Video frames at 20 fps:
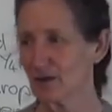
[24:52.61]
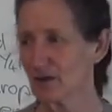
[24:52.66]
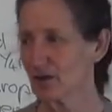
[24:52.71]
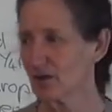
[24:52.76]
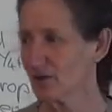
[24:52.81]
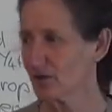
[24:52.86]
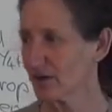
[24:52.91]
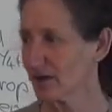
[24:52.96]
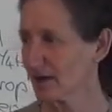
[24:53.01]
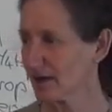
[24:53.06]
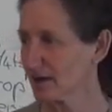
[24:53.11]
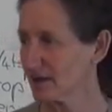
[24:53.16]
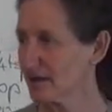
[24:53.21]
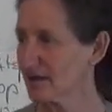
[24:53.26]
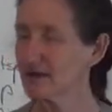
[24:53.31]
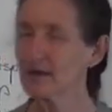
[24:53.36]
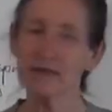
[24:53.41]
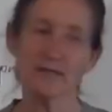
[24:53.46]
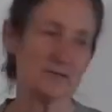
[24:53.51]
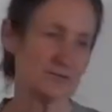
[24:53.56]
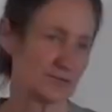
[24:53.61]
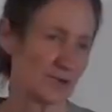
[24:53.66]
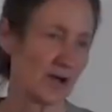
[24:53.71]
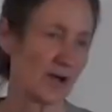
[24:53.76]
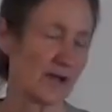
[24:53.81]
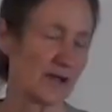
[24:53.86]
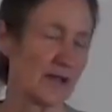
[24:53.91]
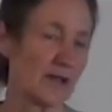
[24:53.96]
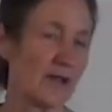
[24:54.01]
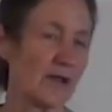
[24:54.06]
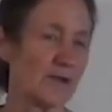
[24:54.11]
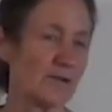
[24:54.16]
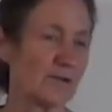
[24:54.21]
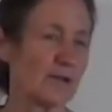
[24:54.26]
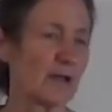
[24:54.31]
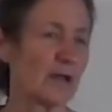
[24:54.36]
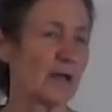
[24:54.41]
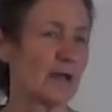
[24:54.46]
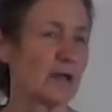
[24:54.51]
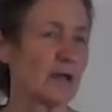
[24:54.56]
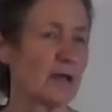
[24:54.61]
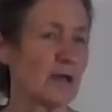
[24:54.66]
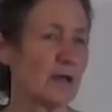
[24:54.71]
you're in a clean, dry area,